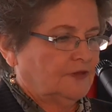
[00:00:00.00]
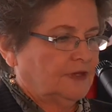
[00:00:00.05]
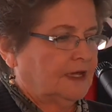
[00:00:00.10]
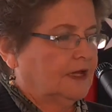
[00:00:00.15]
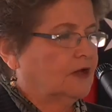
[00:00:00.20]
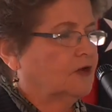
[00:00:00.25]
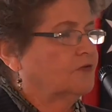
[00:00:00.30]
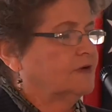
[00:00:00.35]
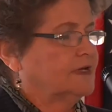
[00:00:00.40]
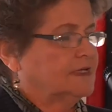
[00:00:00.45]

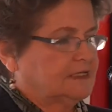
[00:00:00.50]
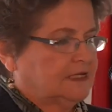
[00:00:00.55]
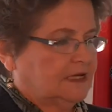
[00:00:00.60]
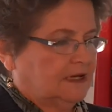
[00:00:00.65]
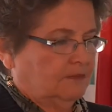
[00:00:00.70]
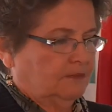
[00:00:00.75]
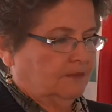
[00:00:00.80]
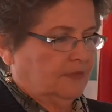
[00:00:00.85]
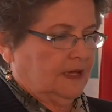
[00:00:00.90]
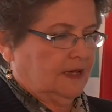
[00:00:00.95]
The
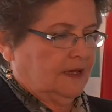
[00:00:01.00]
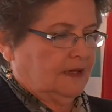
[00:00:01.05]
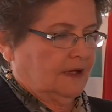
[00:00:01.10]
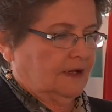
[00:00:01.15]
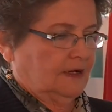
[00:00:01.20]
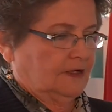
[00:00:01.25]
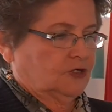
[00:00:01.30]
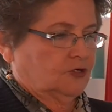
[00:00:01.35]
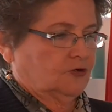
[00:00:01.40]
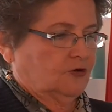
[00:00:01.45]
increasing me
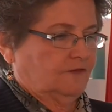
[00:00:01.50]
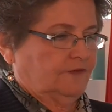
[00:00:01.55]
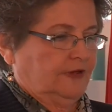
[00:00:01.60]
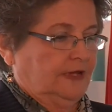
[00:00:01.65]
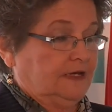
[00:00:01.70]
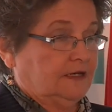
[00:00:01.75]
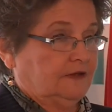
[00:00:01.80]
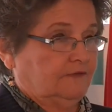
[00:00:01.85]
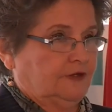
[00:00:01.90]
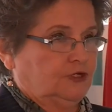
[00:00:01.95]
culture
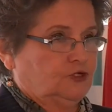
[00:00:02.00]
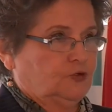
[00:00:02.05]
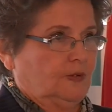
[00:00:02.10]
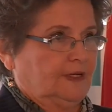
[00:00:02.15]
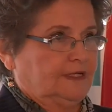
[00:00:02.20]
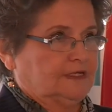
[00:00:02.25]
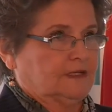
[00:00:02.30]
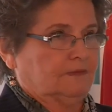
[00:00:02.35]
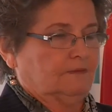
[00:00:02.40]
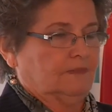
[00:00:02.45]
of
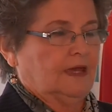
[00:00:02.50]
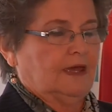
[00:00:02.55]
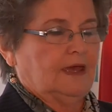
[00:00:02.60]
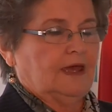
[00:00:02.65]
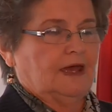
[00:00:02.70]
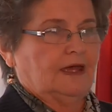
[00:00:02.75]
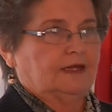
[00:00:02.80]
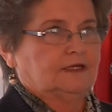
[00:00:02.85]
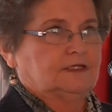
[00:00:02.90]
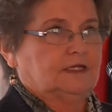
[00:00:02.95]
individualism
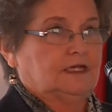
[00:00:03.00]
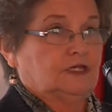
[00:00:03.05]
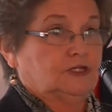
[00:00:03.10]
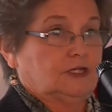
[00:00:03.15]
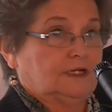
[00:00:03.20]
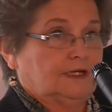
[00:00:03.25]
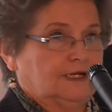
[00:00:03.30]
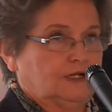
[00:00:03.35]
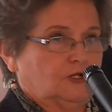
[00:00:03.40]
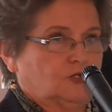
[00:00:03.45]
and
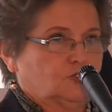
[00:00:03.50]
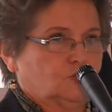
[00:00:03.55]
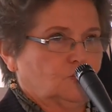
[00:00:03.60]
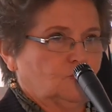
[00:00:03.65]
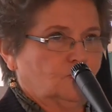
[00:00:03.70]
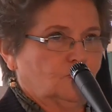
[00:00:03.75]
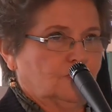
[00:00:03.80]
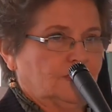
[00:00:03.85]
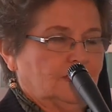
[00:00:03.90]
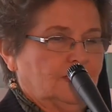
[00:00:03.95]
teaching little
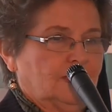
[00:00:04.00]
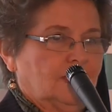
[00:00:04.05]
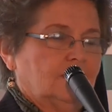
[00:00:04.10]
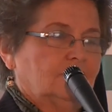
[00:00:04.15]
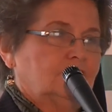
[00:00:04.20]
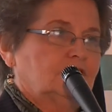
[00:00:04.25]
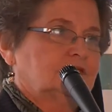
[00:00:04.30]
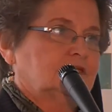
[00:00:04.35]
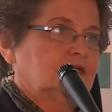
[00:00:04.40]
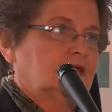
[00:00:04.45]
children
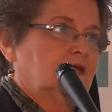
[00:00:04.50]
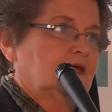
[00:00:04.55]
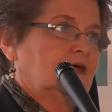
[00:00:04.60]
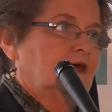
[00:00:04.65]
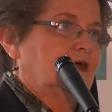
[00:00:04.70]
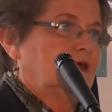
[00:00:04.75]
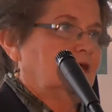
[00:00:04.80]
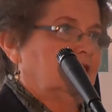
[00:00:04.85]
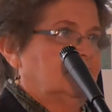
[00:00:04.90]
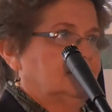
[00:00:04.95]
to sing,